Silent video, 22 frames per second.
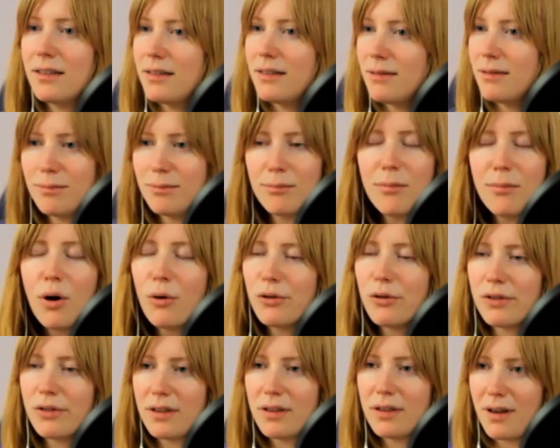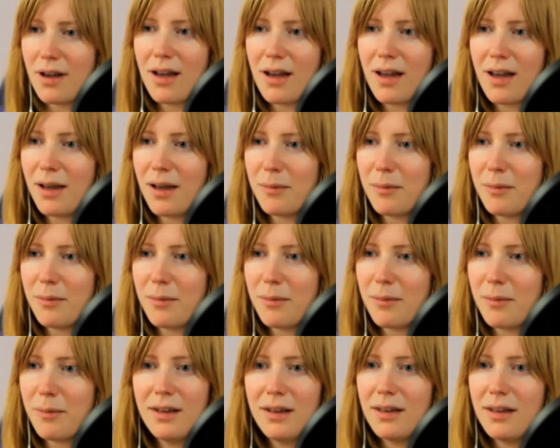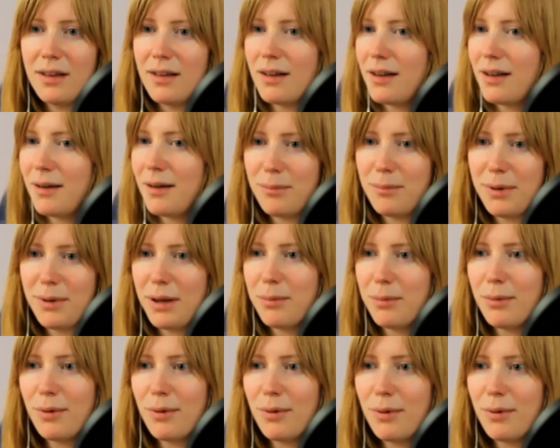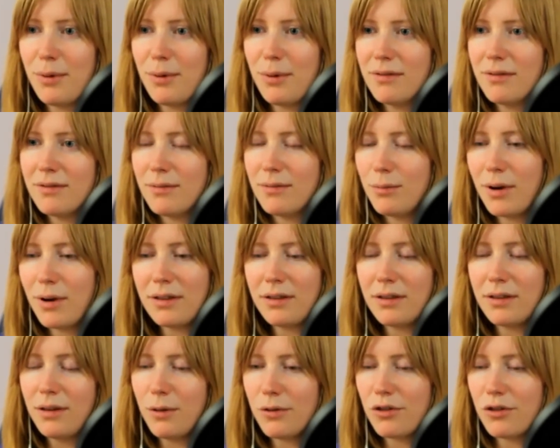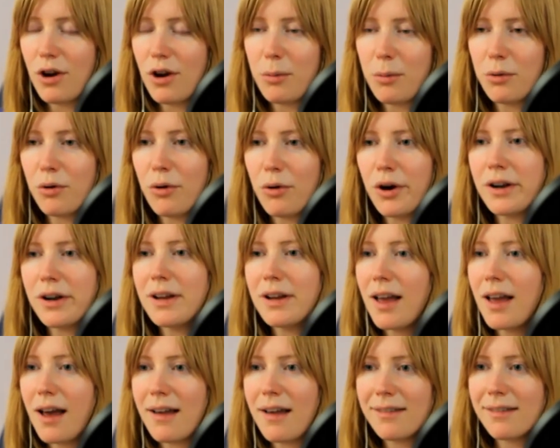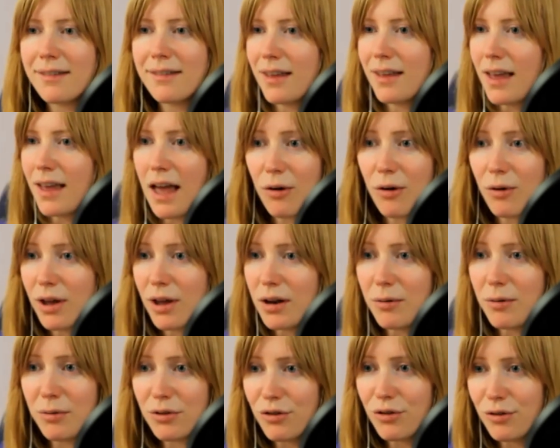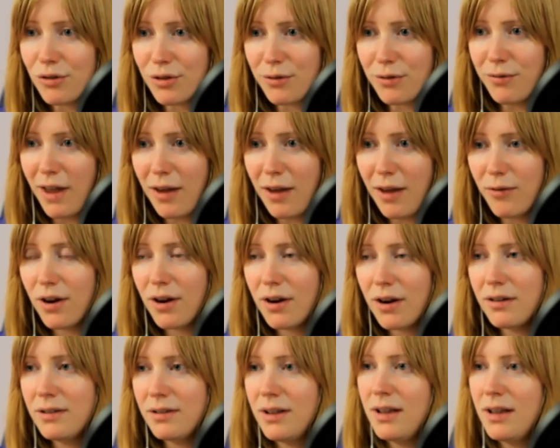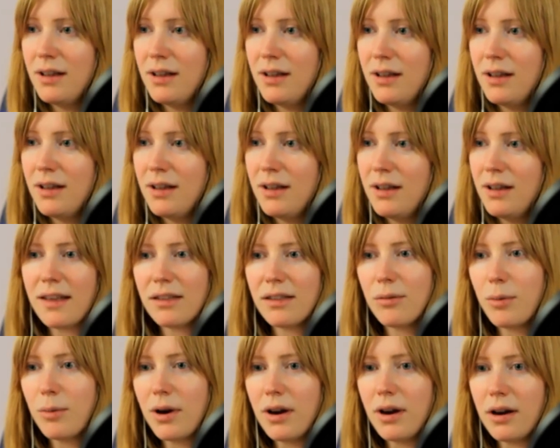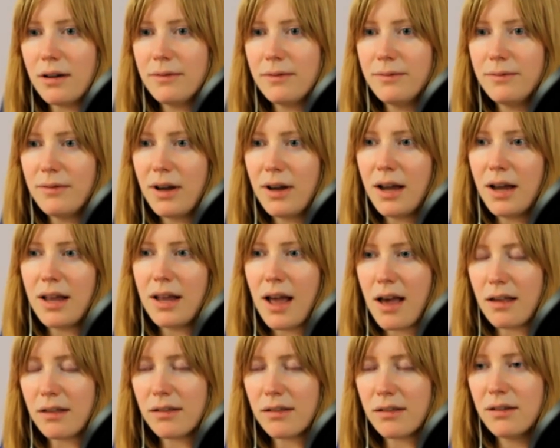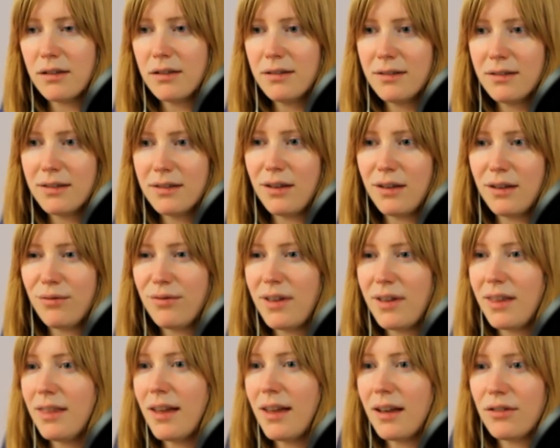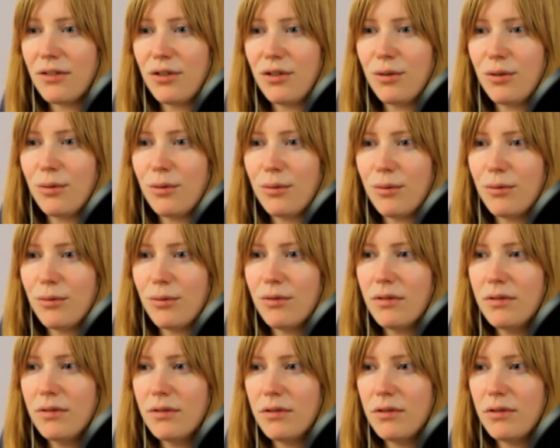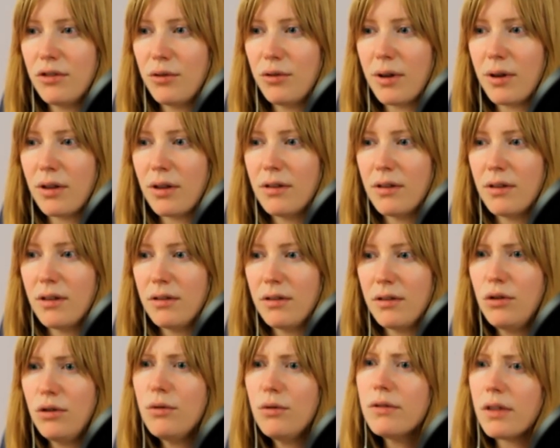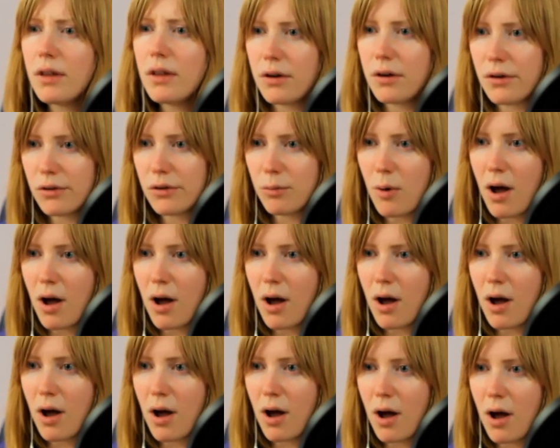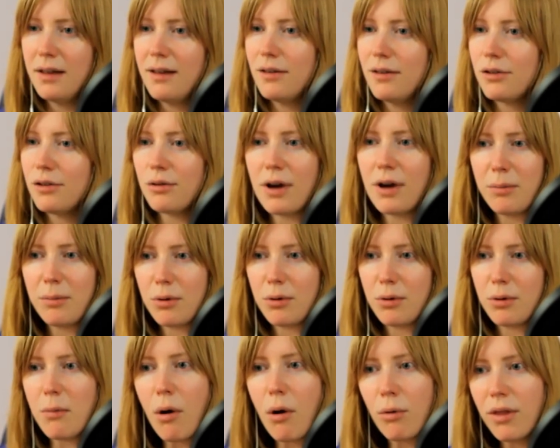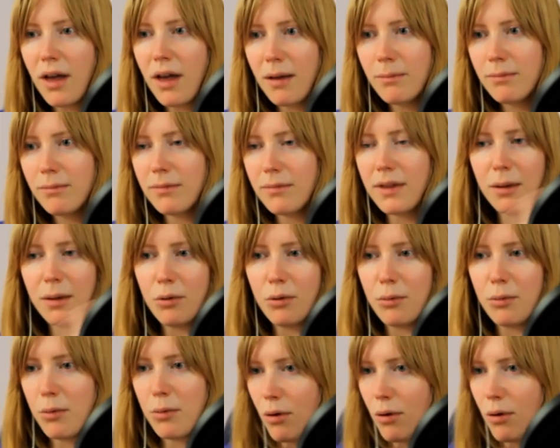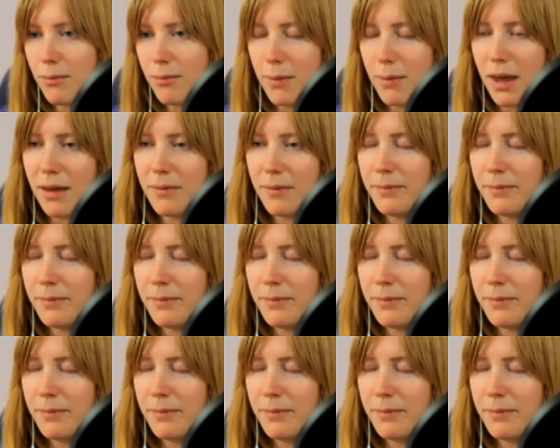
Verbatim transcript: most of the time uh, people when you stop recording ask like how can i return the favor that's where i ask if they'd like to do a newsletter swap so i promote them they promote me